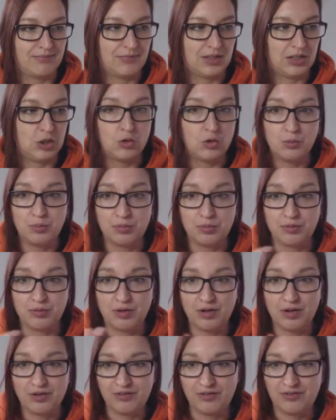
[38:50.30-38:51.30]
your
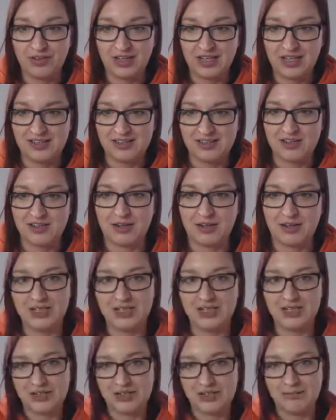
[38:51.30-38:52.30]
profit, so getting
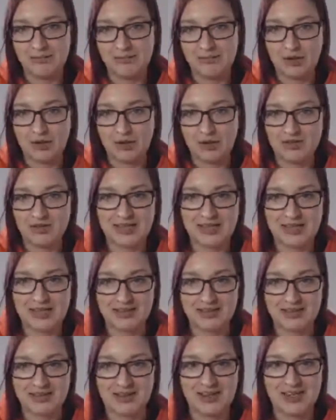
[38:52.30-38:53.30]
your dividend pot
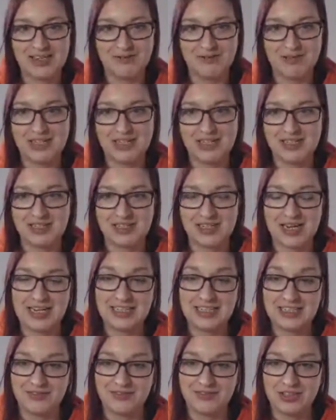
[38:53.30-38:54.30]
set aside, ready to
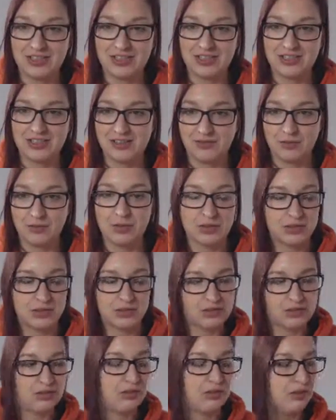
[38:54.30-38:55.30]
take dividends if you
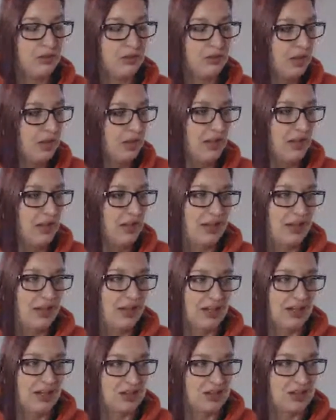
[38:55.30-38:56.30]
want to,
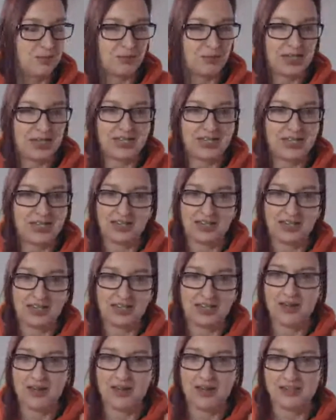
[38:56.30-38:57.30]
and just breaking
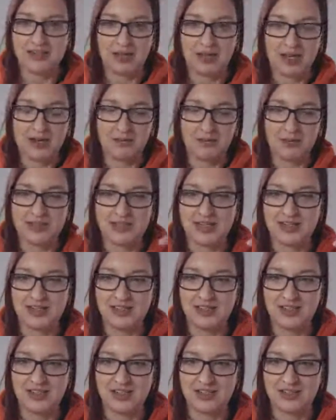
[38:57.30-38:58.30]
it down into like
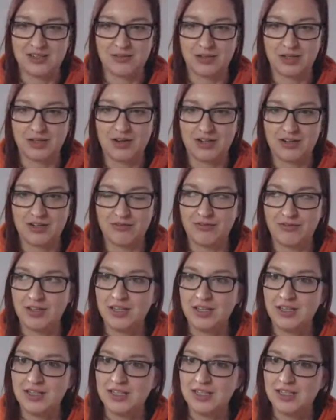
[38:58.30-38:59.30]
percentages. So we kind of,
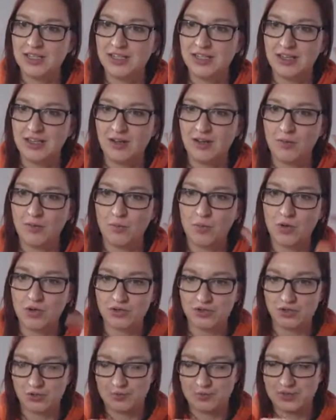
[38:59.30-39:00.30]

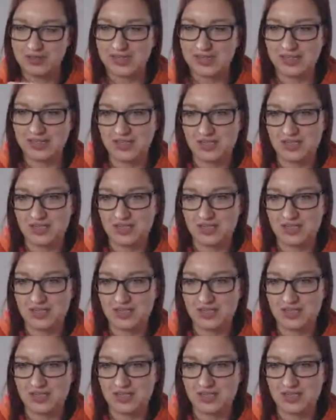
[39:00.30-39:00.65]
what's your percentage